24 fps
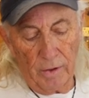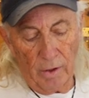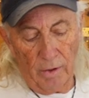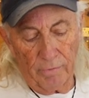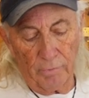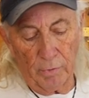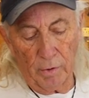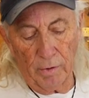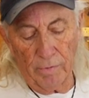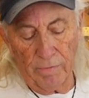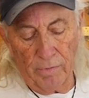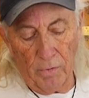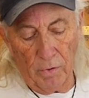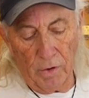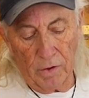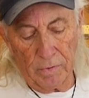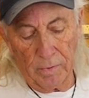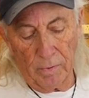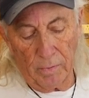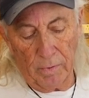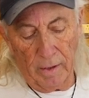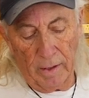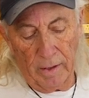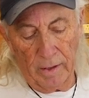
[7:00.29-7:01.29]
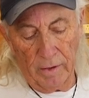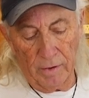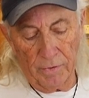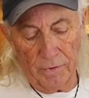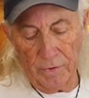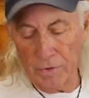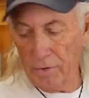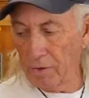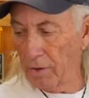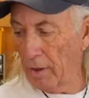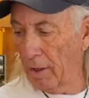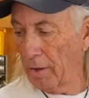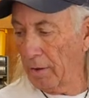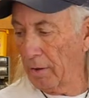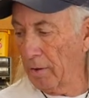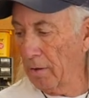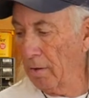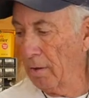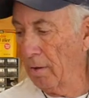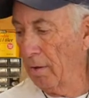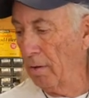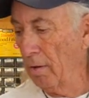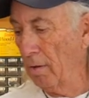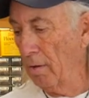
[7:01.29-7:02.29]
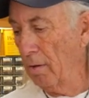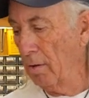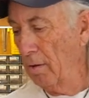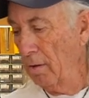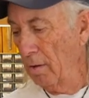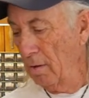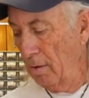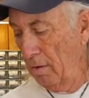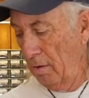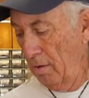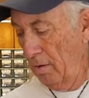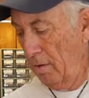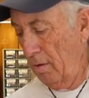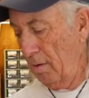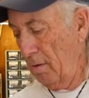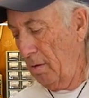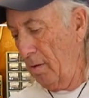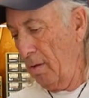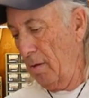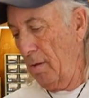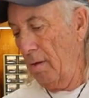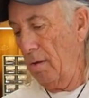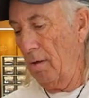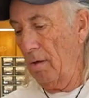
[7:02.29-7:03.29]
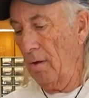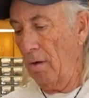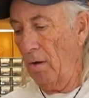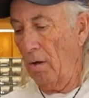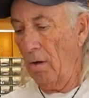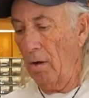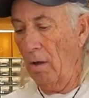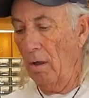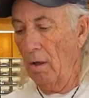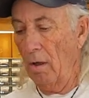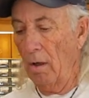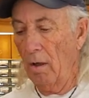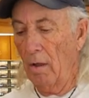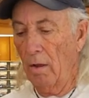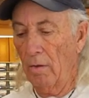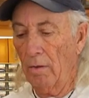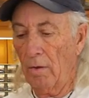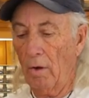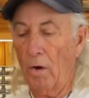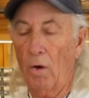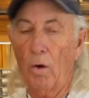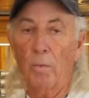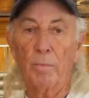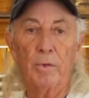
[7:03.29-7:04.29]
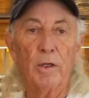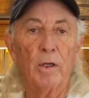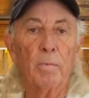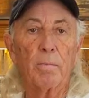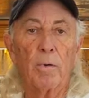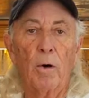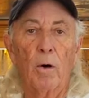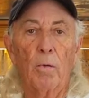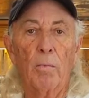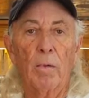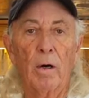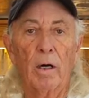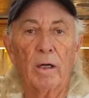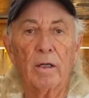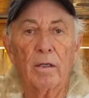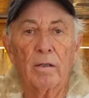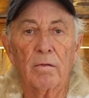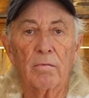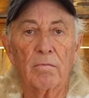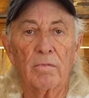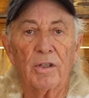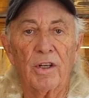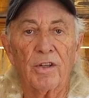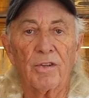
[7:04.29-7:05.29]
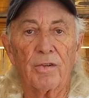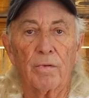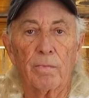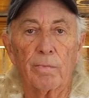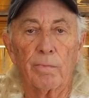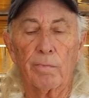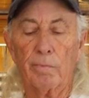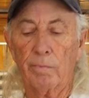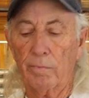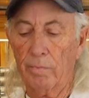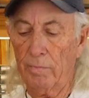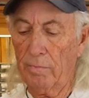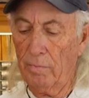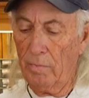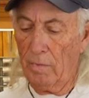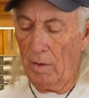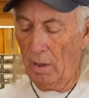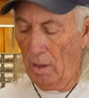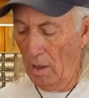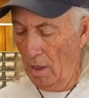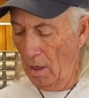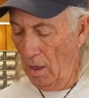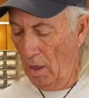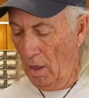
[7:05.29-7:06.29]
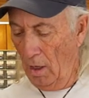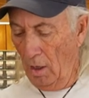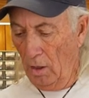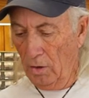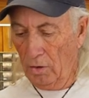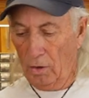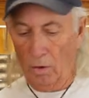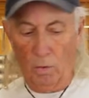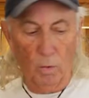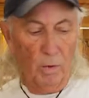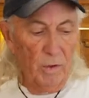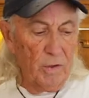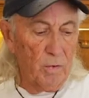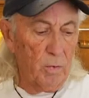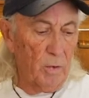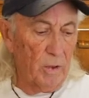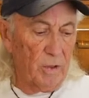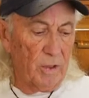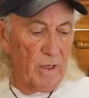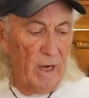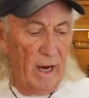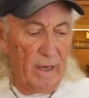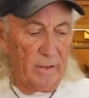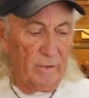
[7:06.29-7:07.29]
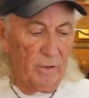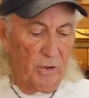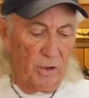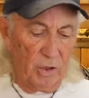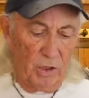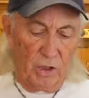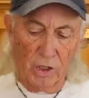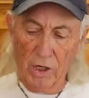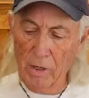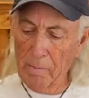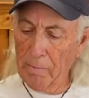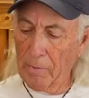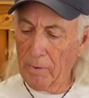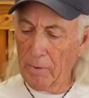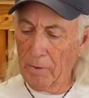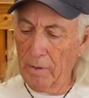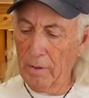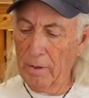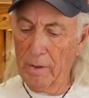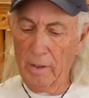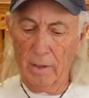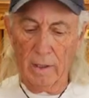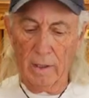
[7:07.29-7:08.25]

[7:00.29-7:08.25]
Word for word: of reinforcement right here at the center. The Home Depot bucket doesn't. So which one is actually cheaper?